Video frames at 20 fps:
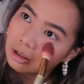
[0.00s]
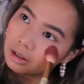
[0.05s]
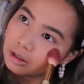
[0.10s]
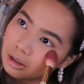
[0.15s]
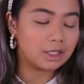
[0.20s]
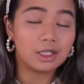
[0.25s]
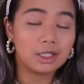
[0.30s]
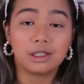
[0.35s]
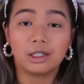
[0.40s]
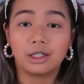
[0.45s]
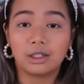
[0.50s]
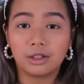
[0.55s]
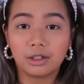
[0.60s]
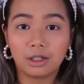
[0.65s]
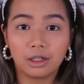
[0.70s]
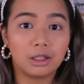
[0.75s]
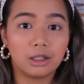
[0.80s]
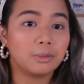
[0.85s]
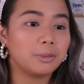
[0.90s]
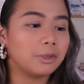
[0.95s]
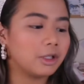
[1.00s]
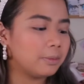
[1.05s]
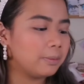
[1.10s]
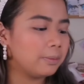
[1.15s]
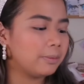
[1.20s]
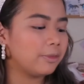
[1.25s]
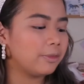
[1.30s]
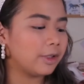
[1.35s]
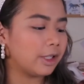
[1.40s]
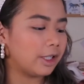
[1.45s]
This is not a ColourPop
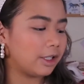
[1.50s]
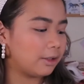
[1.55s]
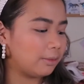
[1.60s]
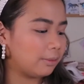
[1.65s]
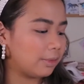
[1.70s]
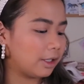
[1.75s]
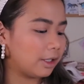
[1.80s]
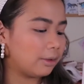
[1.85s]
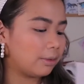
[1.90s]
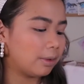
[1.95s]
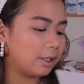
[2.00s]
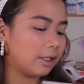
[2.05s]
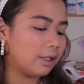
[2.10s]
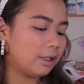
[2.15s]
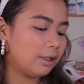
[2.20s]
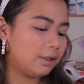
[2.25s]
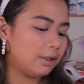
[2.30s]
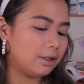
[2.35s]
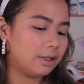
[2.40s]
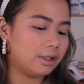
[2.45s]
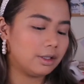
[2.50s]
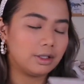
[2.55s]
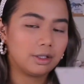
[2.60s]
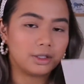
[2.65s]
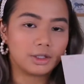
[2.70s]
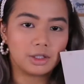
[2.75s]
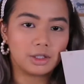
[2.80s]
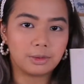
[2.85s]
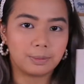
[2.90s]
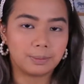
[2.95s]
brand, by the way. It's
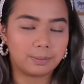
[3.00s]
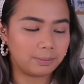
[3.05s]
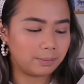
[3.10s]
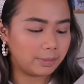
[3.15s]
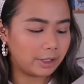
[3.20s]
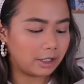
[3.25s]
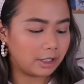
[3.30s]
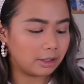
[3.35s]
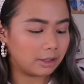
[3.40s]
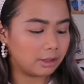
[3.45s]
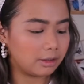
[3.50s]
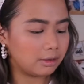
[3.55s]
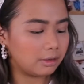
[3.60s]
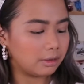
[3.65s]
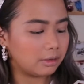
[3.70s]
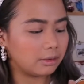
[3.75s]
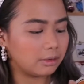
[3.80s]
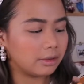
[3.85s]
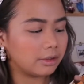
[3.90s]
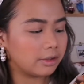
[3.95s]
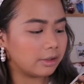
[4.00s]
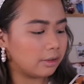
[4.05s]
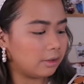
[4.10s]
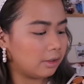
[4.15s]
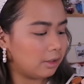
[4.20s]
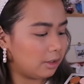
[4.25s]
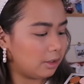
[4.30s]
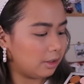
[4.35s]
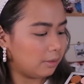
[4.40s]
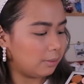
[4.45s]
just a palette holder.
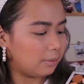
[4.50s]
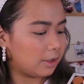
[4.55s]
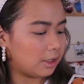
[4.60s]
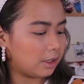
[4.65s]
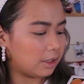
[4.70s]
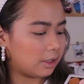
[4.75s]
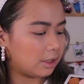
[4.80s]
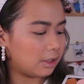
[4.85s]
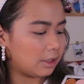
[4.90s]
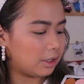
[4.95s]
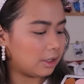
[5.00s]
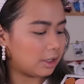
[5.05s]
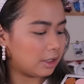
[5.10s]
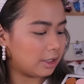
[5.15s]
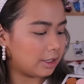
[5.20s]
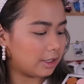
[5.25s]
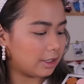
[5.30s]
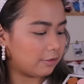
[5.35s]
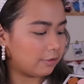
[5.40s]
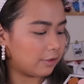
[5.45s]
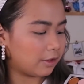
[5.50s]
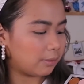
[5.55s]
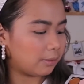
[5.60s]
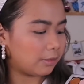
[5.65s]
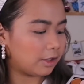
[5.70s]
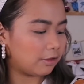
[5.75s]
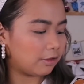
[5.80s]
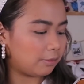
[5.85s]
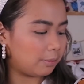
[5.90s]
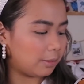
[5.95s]
But this is from Give